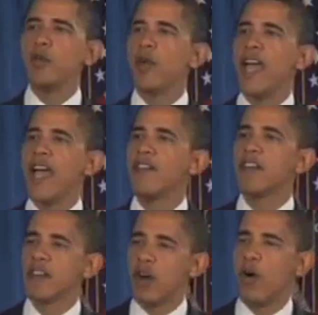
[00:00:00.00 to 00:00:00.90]
you
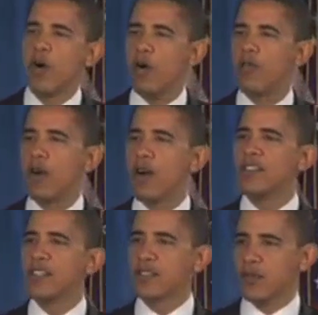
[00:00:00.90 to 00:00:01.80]
have no
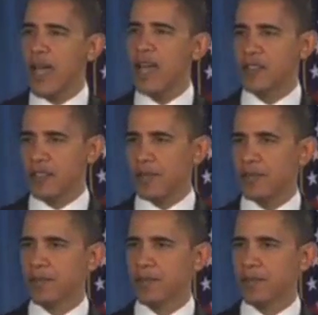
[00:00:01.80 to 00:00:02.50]
overarching strategy,